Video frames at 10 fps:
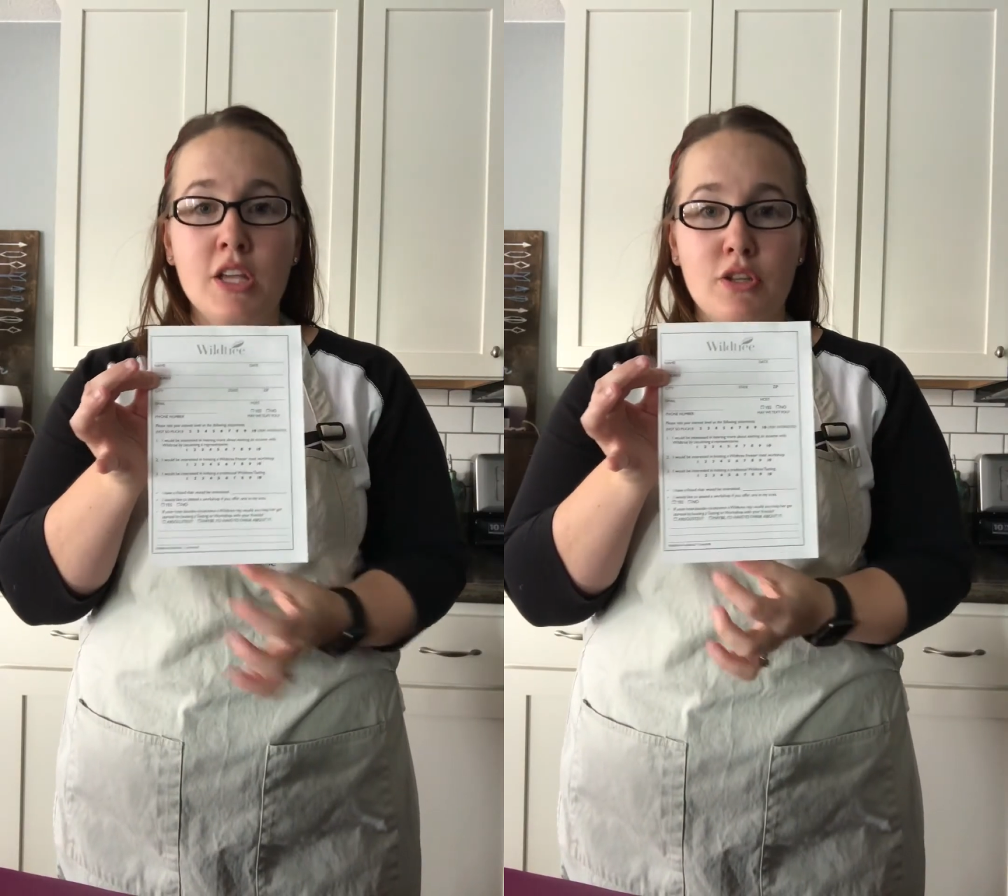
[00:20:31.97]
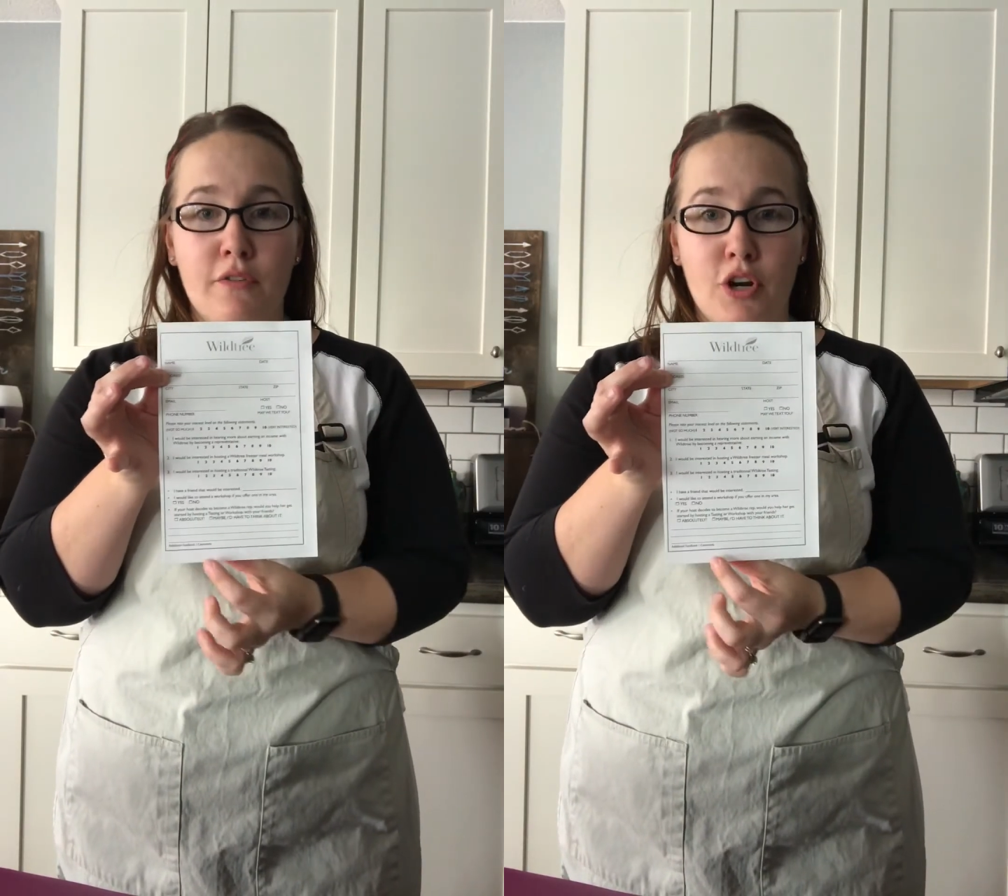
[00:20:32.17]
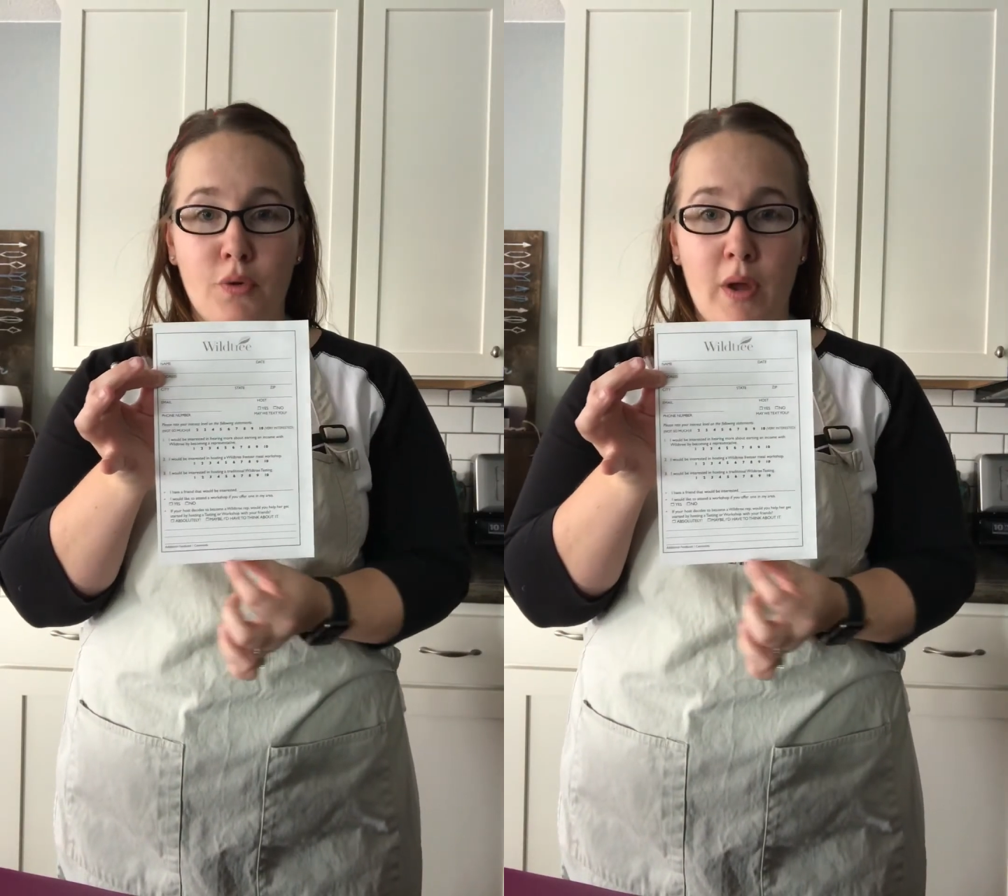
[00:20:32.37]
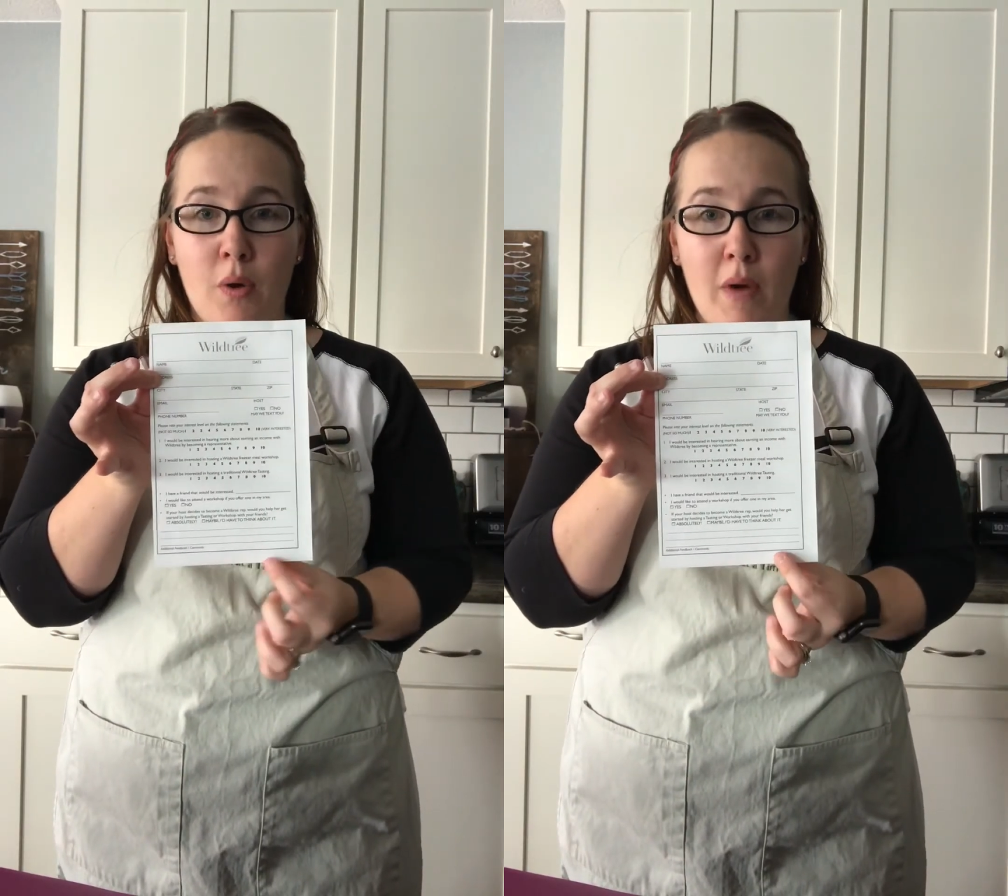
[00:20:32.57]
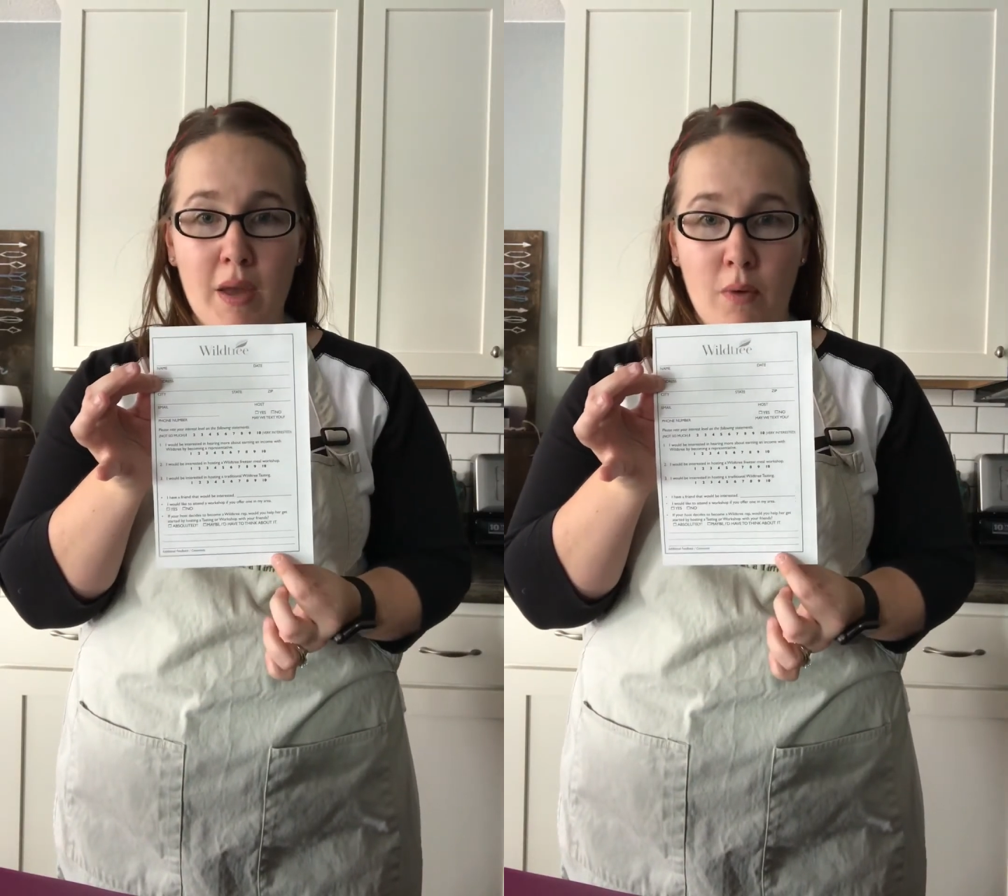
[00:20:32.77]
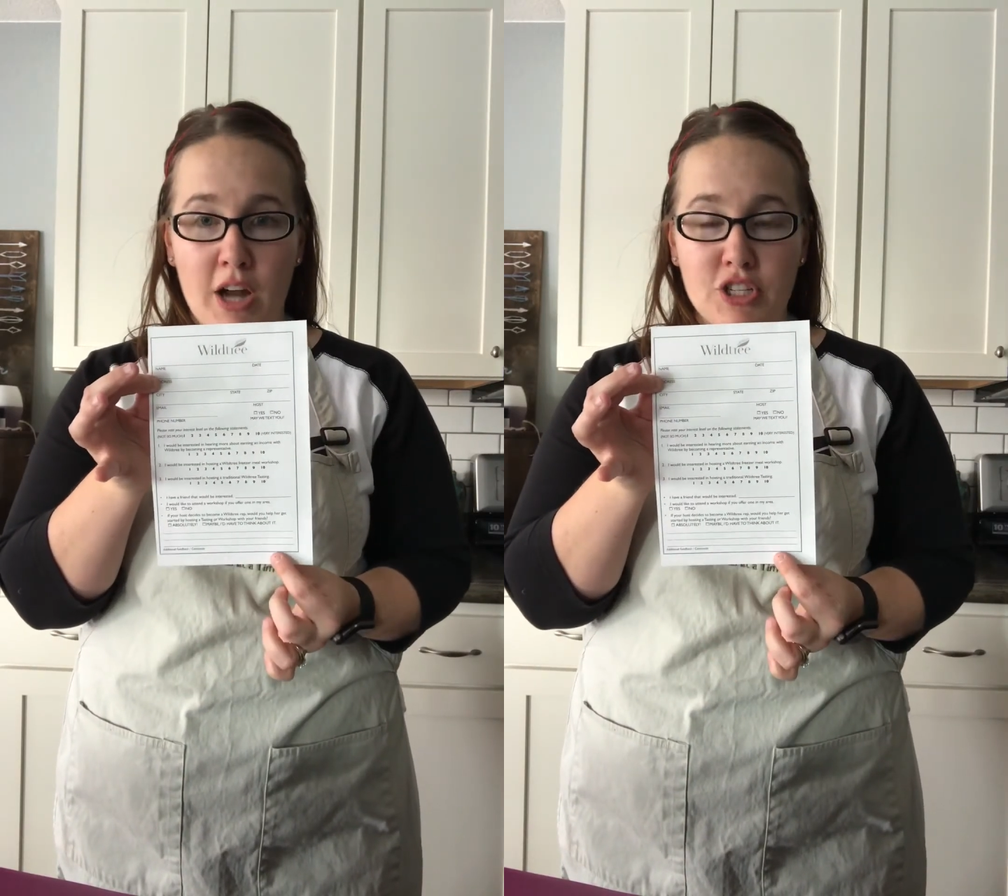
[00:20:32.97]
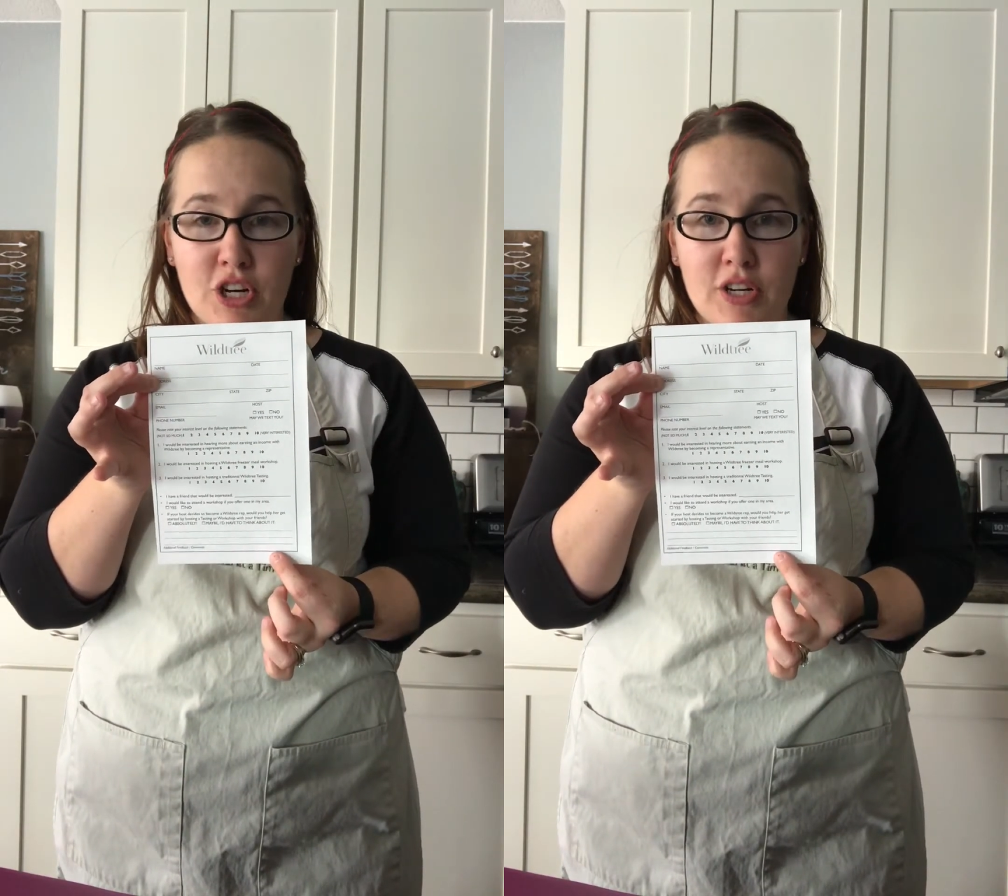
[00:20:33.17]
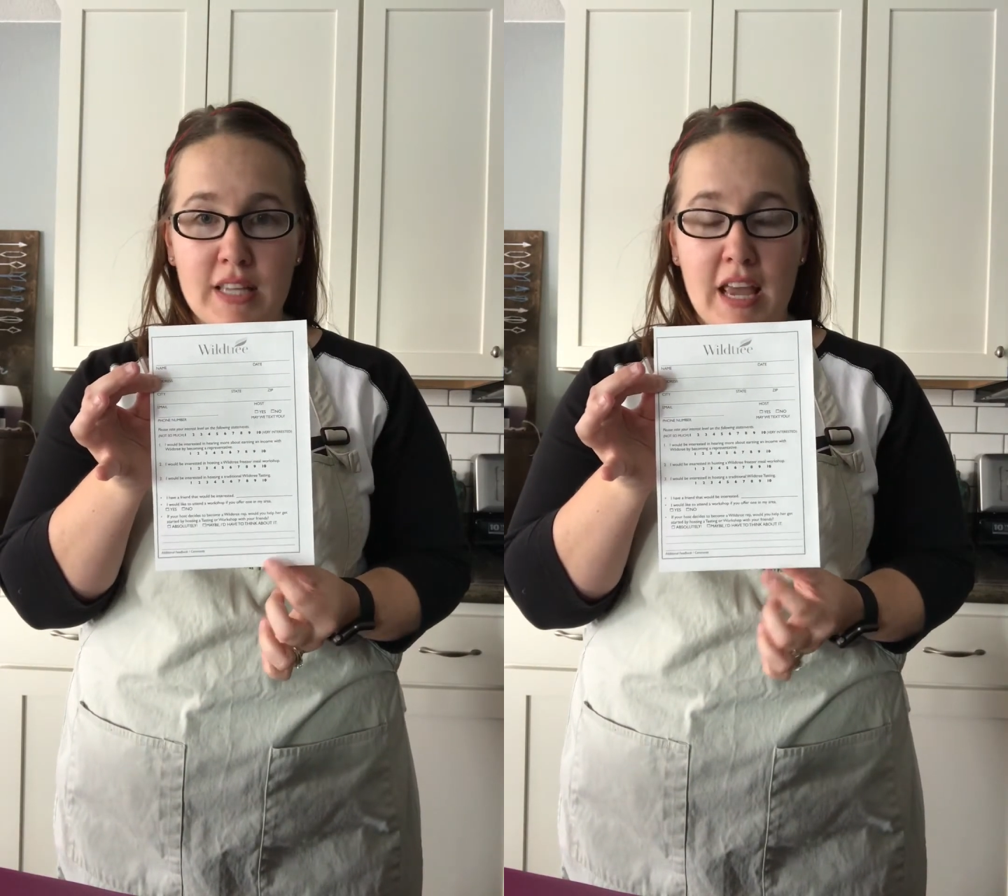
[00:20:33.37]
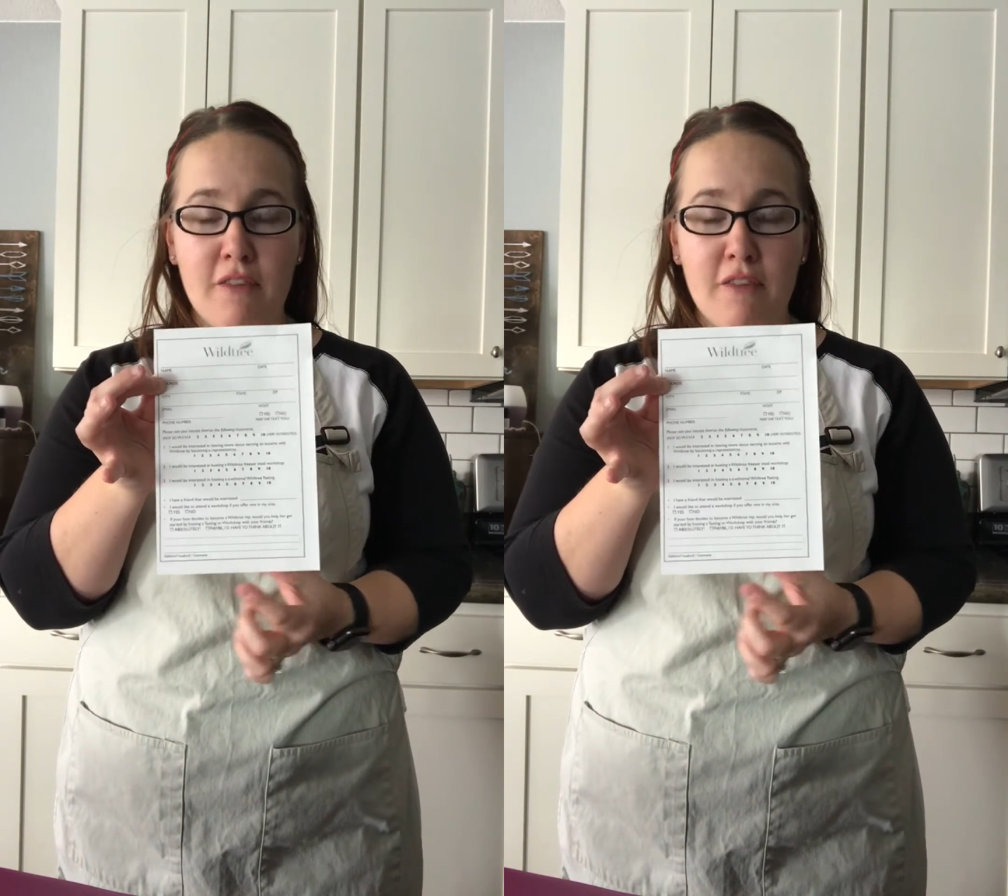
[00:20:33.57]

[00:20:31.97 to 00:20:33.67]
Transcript: So if you're doing Weight Watchers,